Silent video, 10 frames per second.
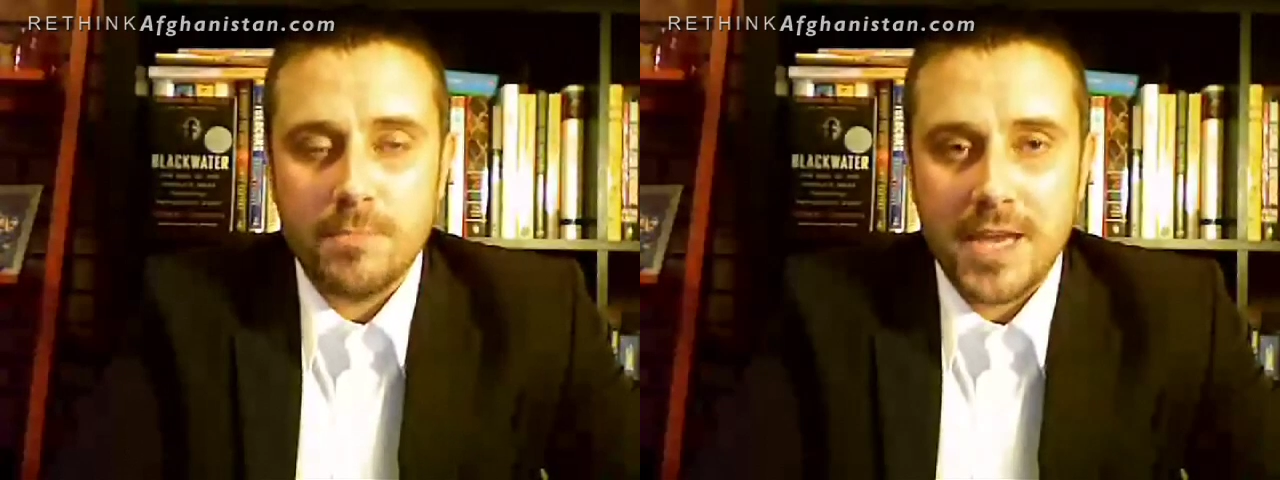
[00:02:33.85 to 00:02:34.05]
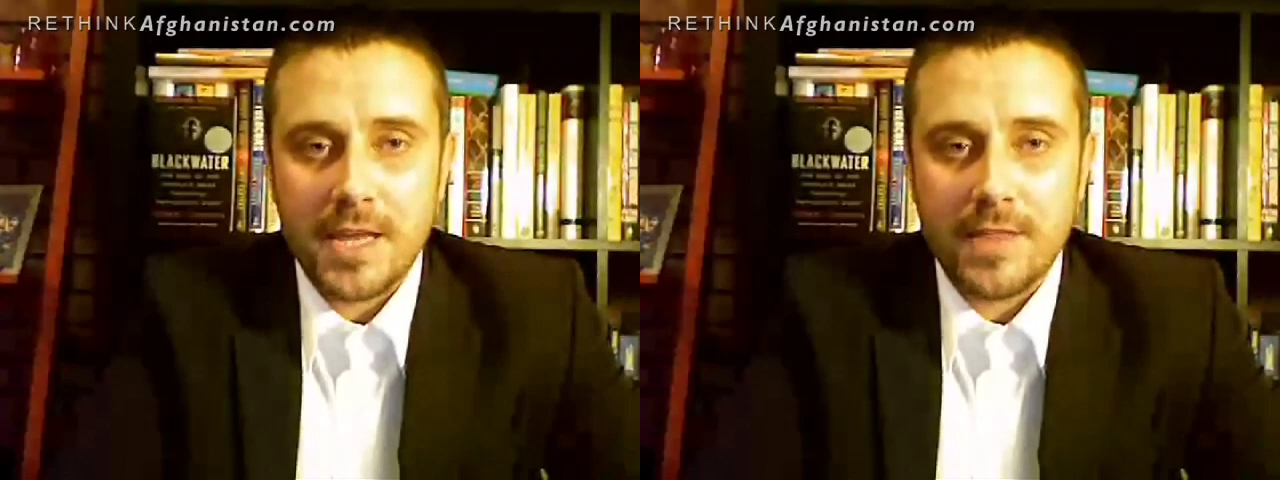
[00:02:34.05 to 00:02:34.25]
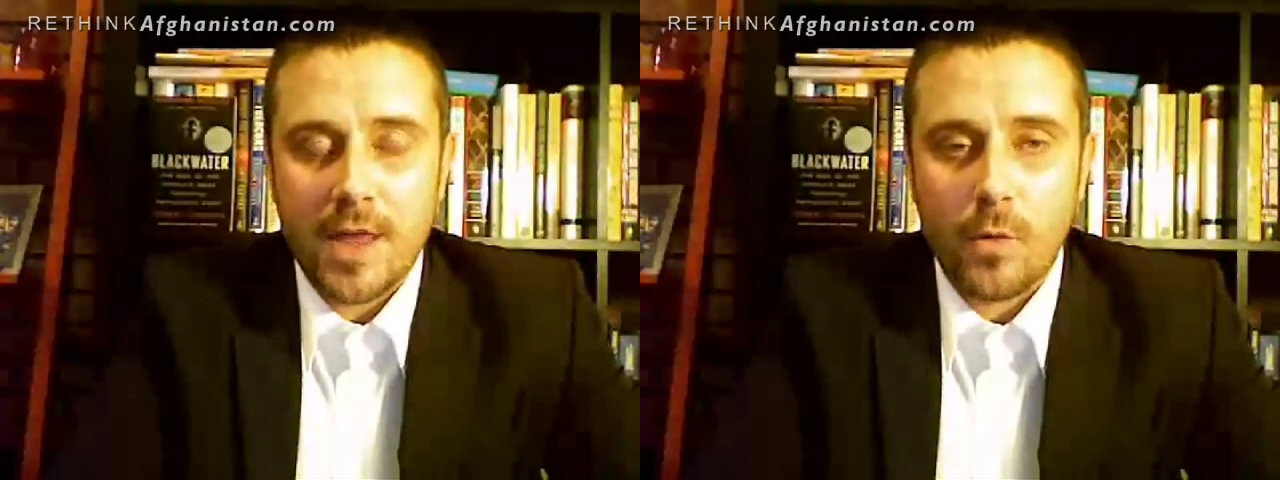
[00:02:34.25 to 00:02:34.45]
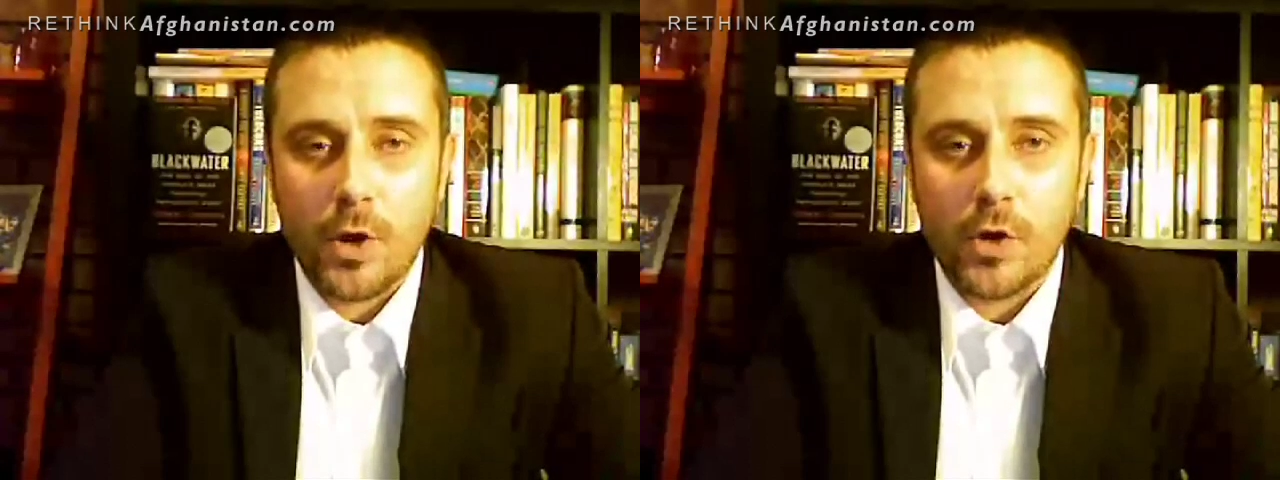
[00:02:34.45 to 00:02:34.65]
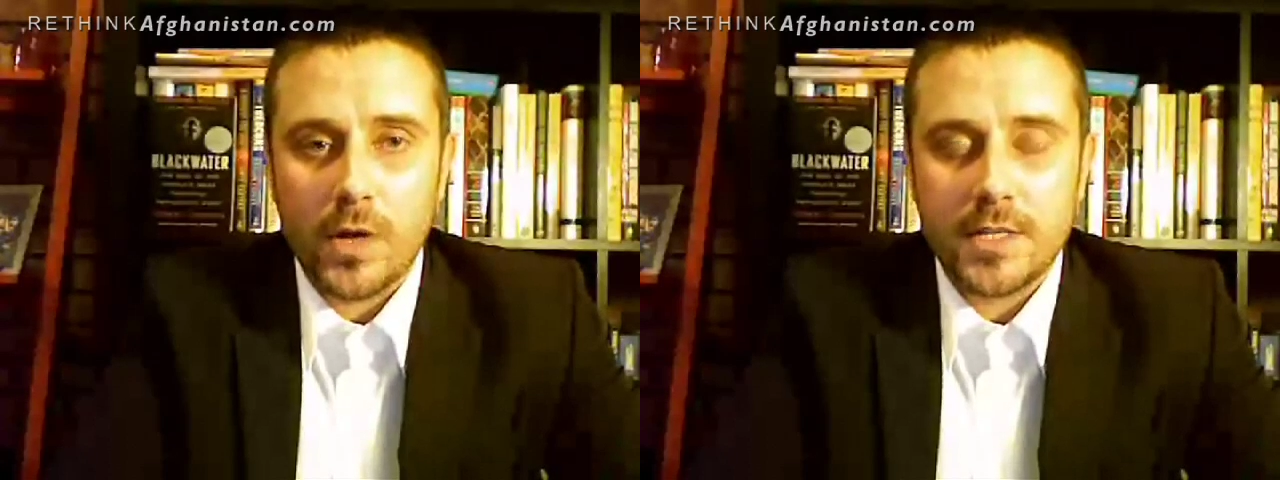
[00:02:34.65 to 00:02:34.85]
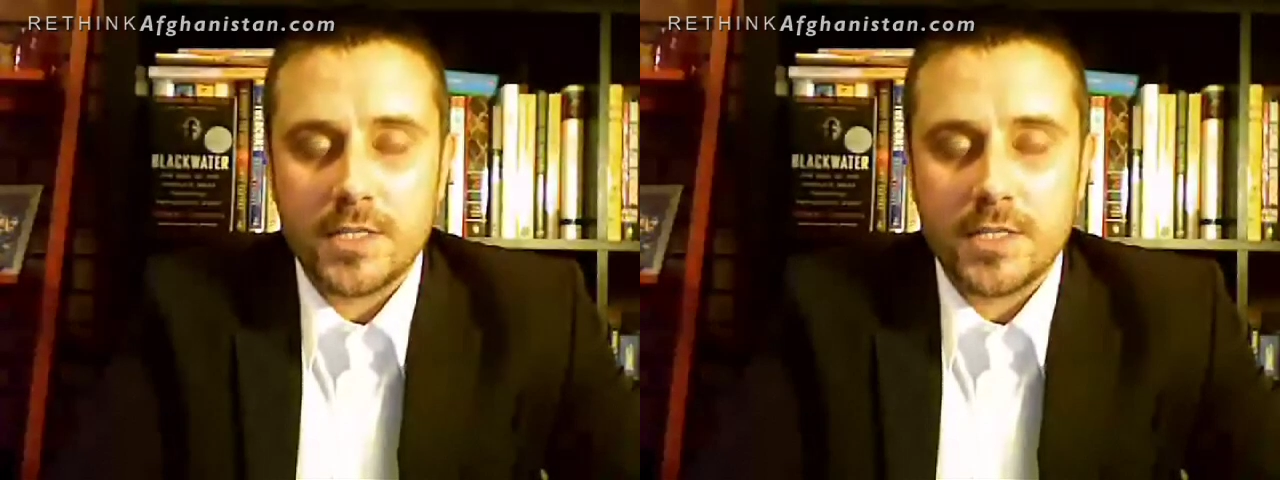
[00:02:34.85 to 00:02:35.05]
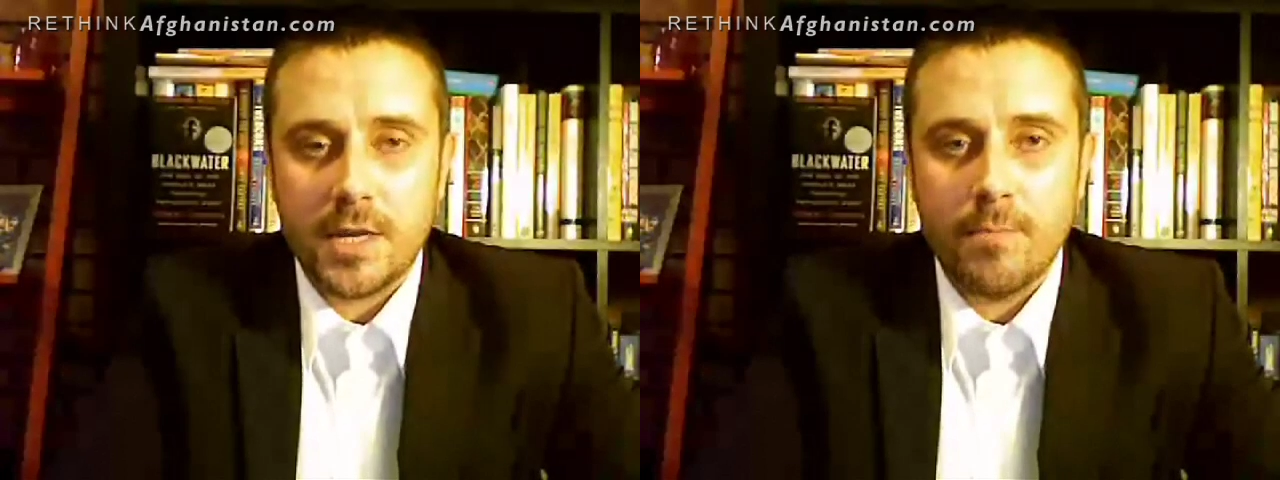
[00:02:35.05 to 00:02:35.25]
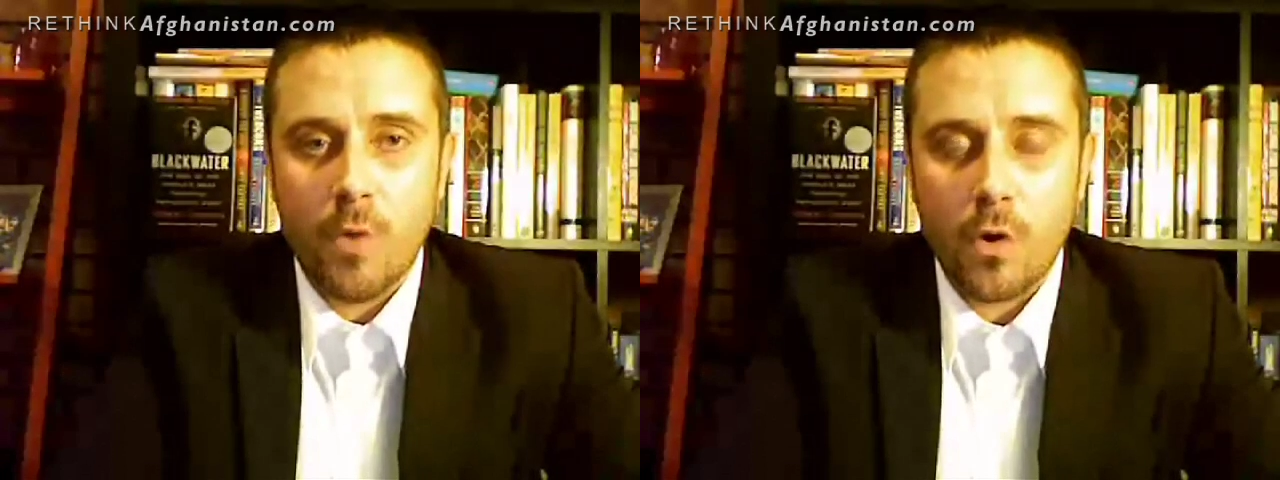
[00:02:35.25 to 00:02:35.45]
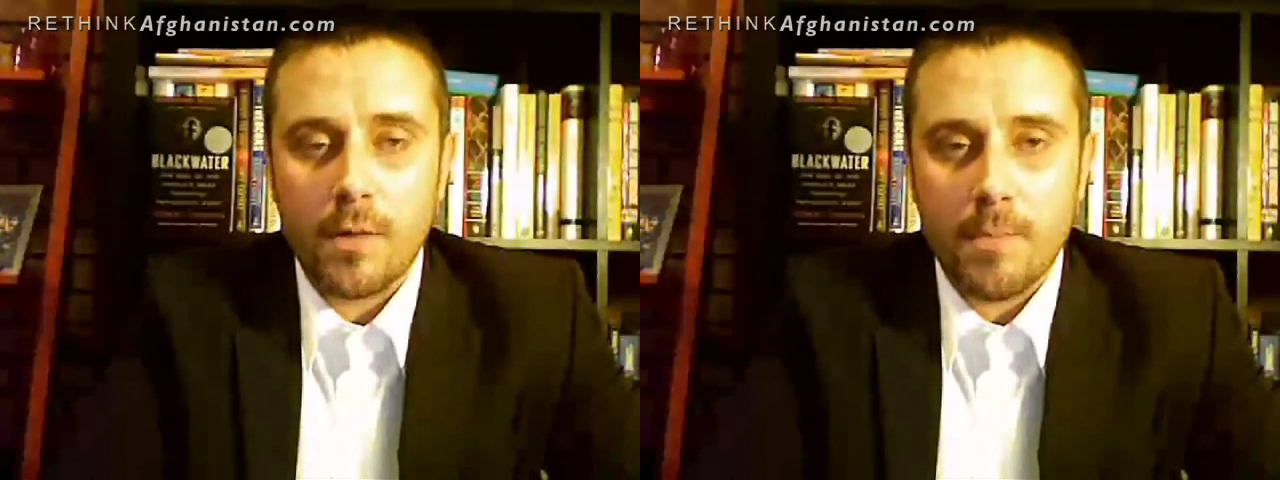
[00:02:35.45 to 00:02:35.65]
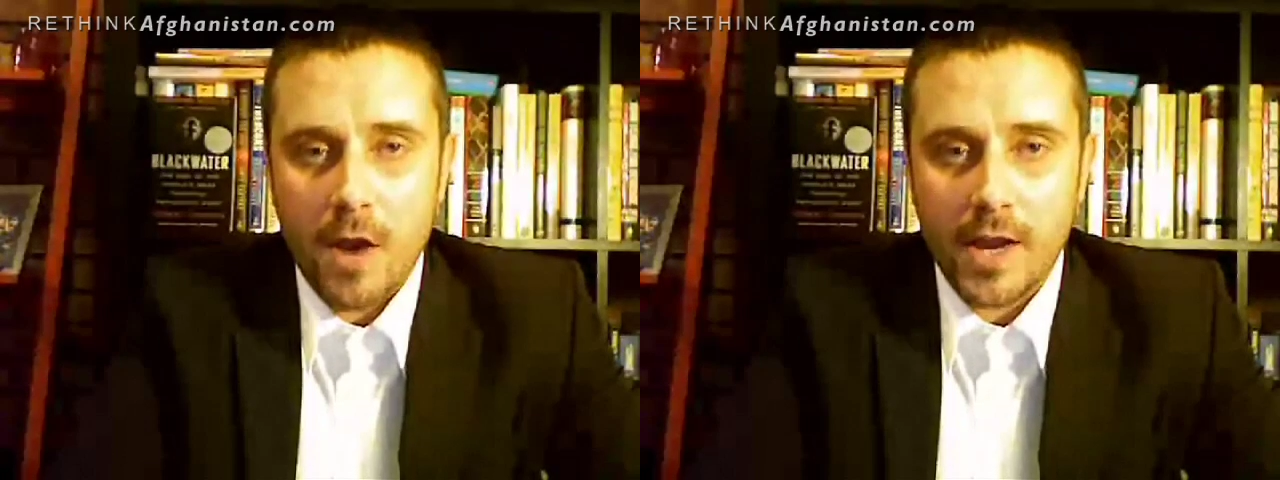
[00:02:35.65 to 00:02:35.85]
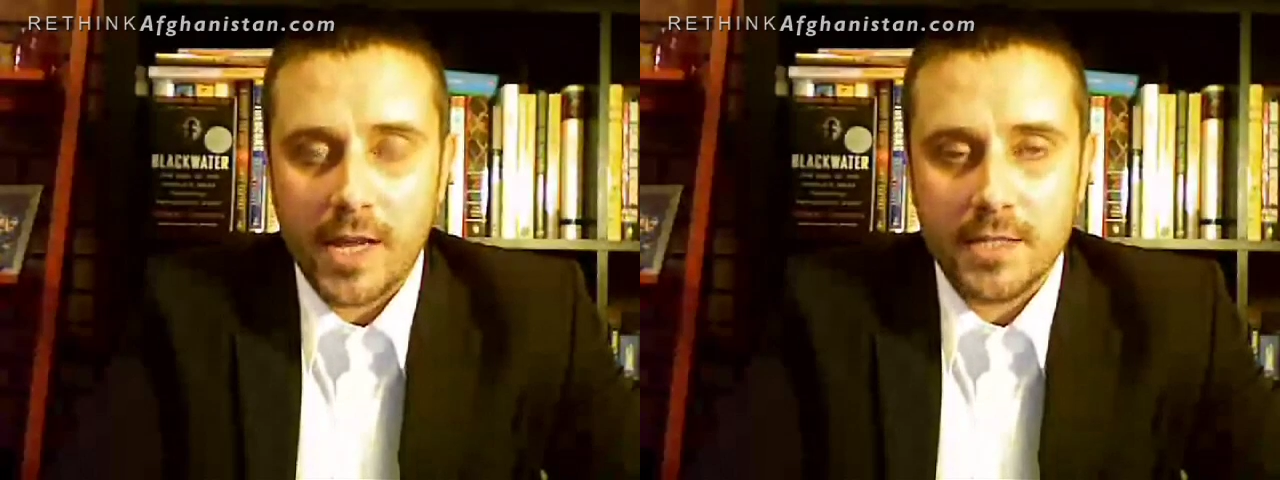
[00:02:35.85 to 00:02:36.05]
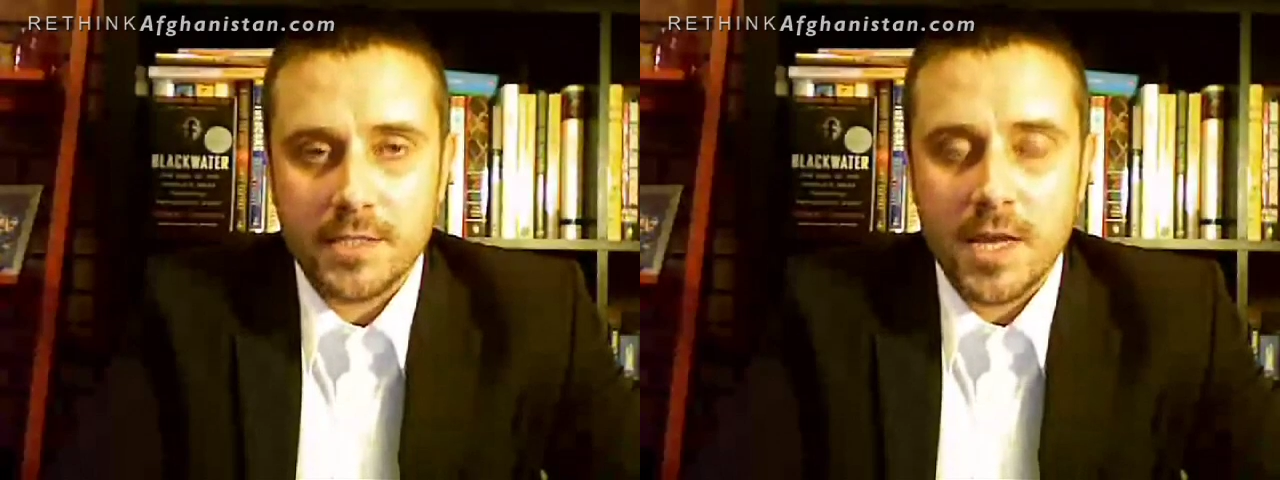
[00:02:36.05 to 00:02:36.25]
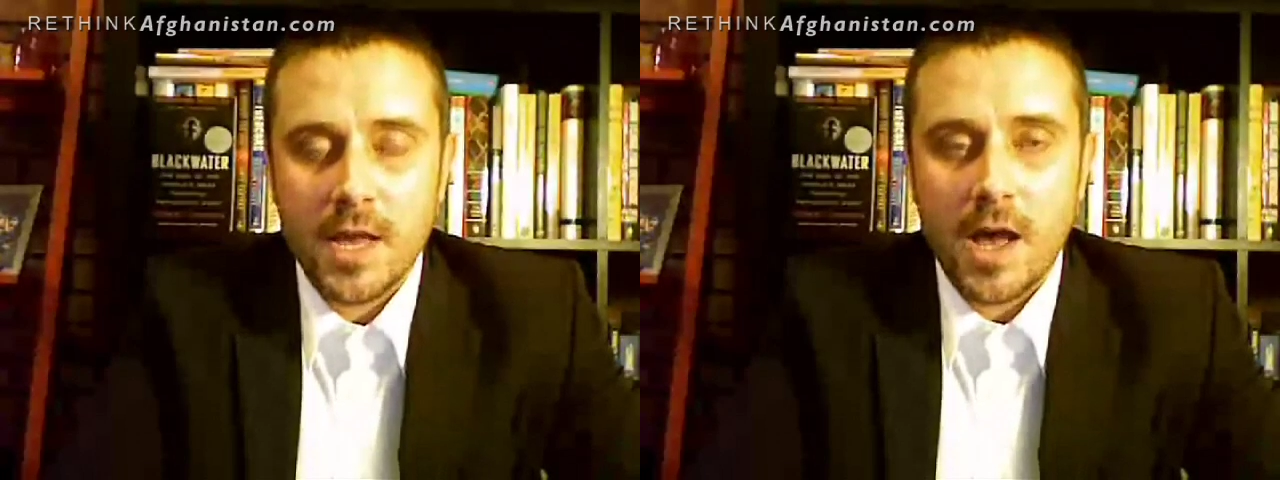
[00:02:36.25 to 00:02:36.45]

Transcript: meaning that we're going to see more Americans